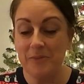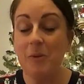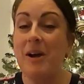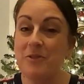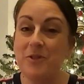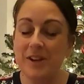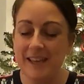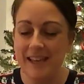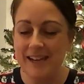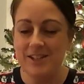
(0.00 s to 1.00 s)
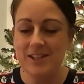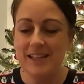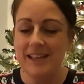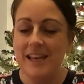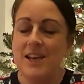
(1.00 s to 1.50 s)
quite funny,
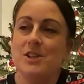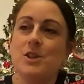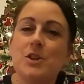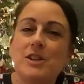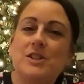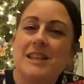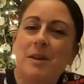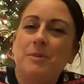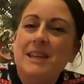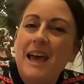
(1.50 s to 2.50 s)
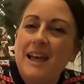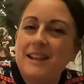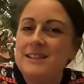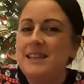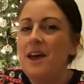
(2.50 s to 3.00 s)
actually. So does anybody
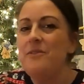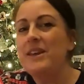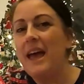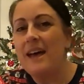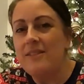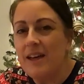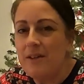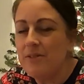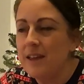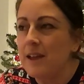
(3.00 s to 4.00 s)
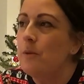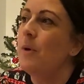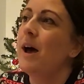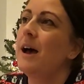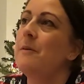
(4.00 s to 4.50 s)
else ever get that thing
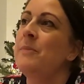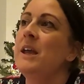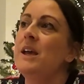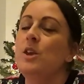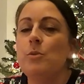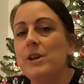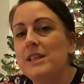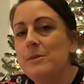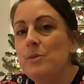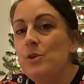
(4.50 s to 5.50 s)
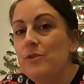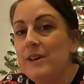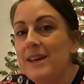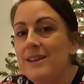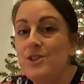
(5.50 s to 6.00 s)
where you want in the
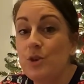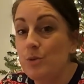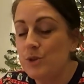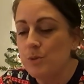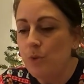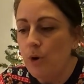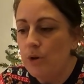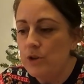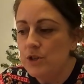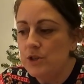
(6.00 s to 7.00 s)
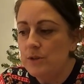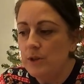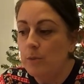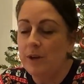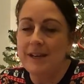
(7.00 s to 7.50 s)
movie, you don't know what to watch,
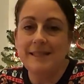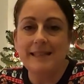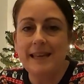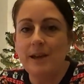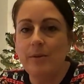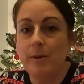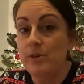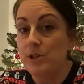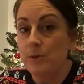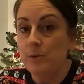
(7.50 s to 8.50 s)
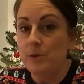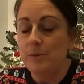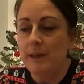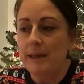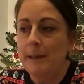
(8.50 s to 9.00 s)
you want in a takeaway, but you don't know what
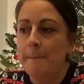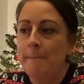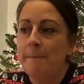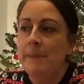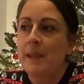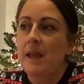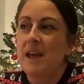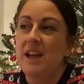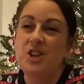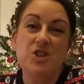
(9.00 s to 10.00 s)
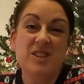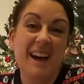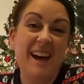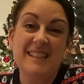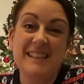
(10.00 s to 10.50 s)
to eat, and you just
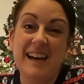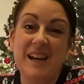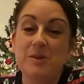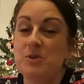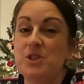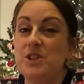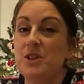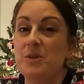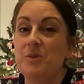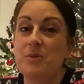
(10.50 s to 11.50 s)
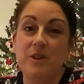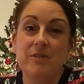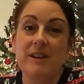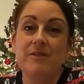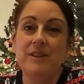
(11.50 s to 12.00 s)
decide what to do with
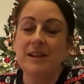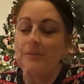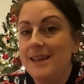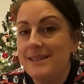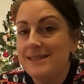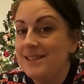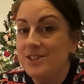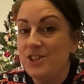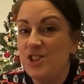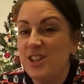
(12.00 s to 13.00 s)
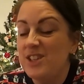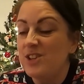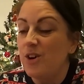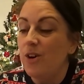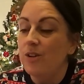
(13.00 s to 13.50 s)
your evening? This is gonna change
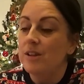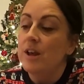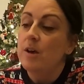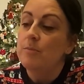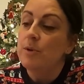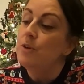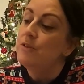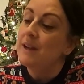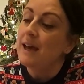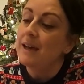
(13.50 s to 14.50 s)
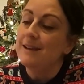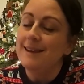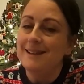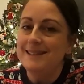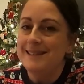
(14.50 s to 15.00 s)
it all. Movie night
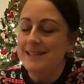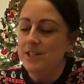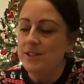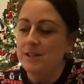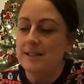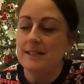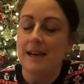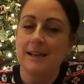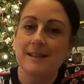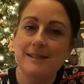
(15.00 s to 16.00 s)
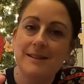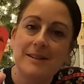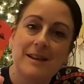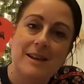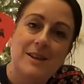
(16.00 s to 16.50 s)
indecision dice.
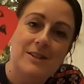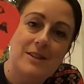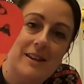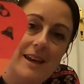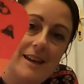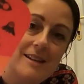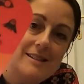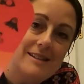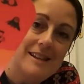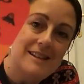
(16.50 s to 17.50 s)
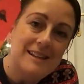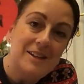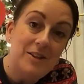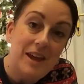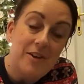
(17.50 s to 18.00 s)
So this is a
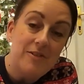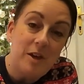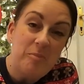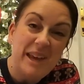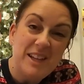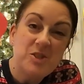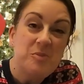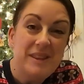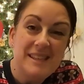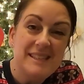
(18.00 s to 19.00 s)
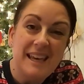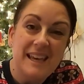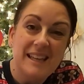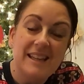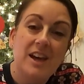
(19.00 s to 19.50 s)
little gift that I picked up in the
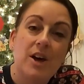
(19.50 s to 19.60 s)
sale